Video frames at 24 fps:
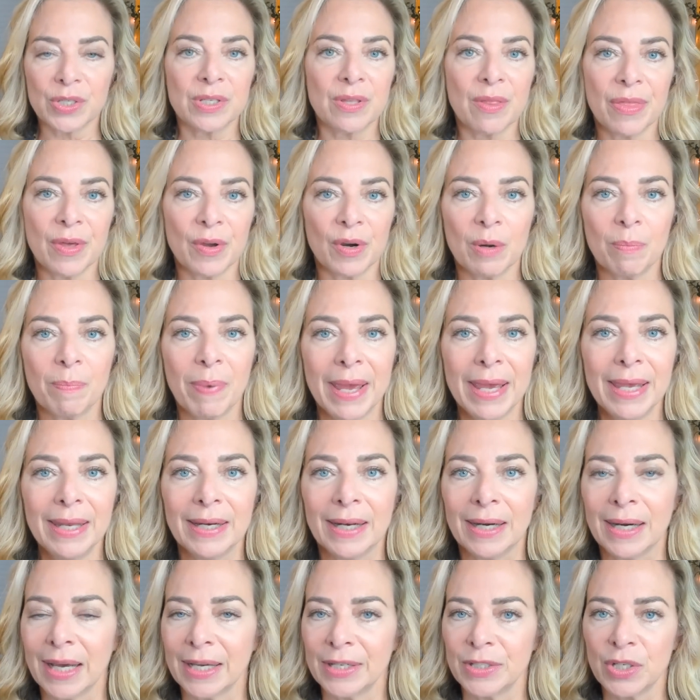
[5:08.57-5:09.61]
they're in pain
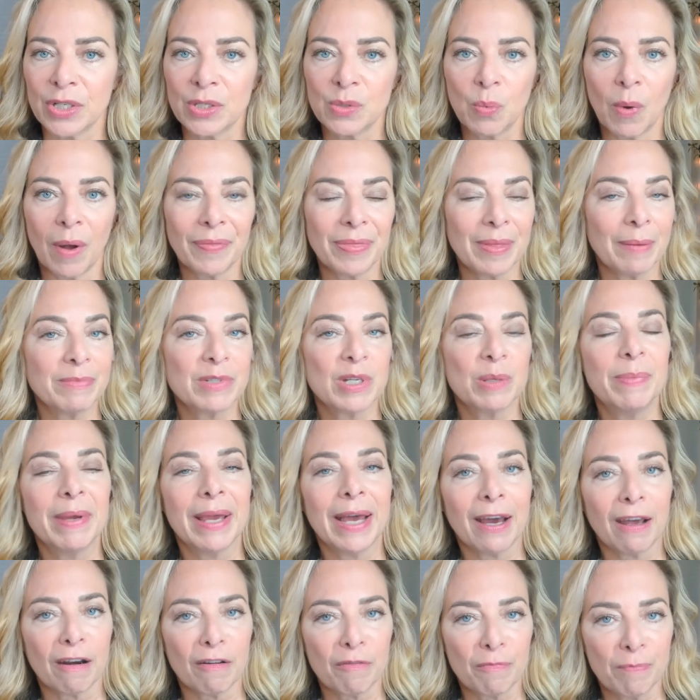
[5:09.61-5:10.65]
and I just want them to be
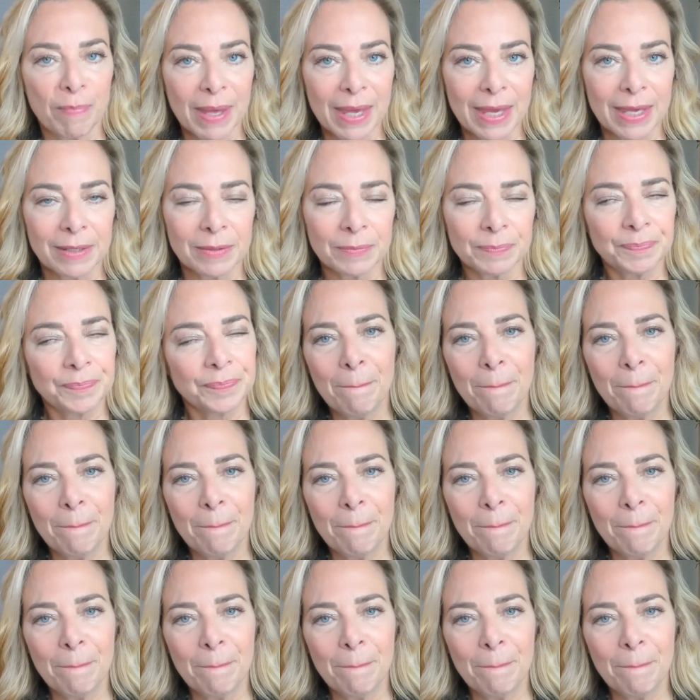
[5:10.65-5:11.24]
out of pain.